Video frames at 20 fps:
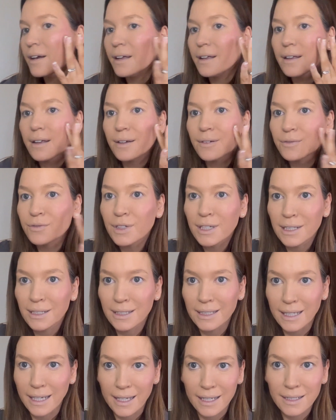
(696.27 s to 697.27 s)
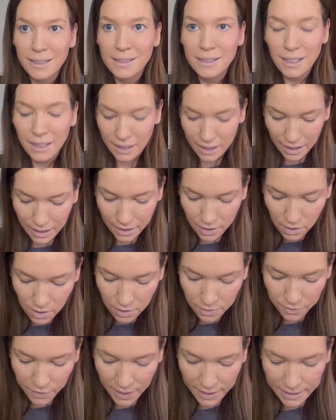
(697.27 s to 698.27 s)
It really is. Like, I
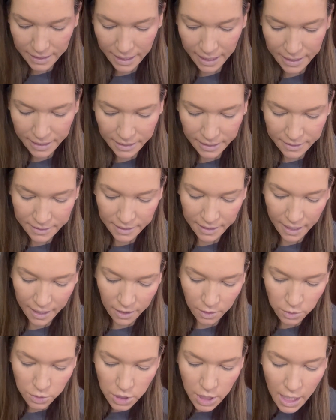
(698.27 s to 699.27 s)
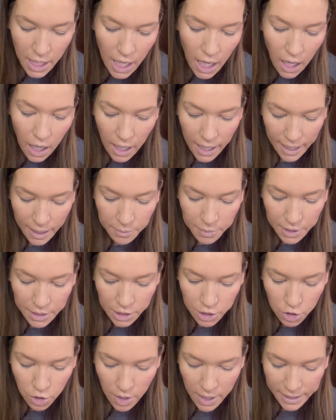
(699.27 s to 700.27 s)
can't find anything else. I am going
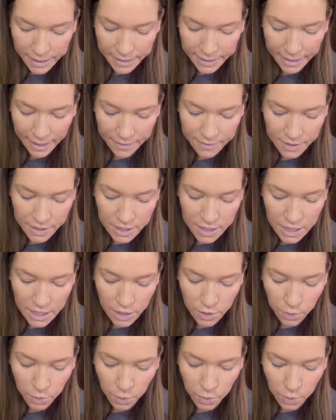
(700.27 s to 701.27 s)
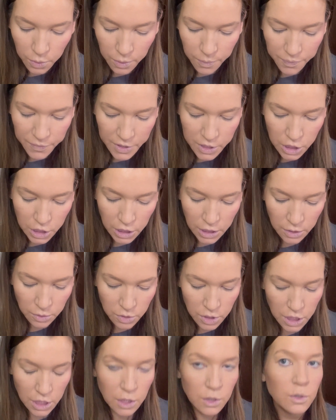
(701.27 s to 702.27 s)
to try and get the Dior. There's a new
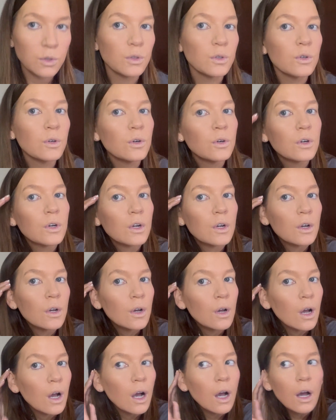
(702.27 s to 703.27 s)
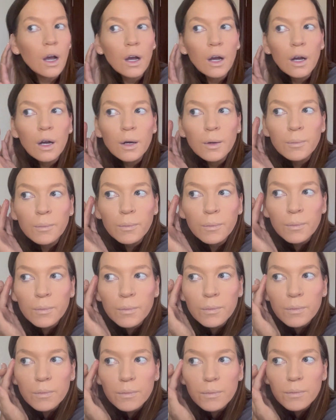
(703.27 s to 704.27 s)
Dior. I'm
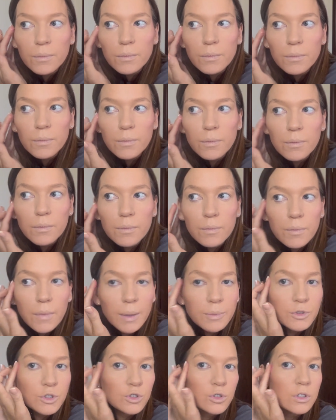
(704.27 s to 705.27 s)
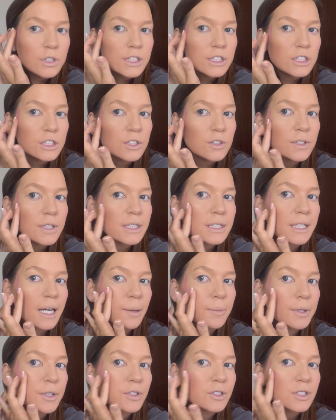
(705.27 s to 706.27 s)
struggling to do this side
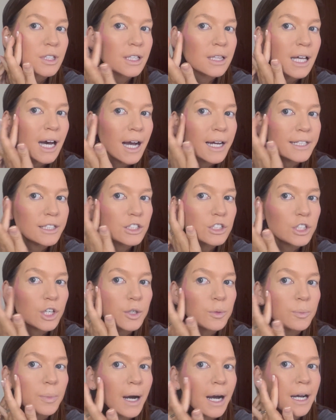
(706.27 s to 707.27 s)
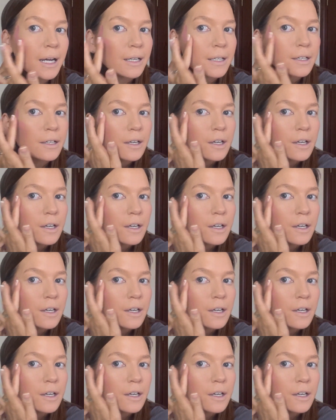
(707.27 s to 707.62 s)
because the light's so bad.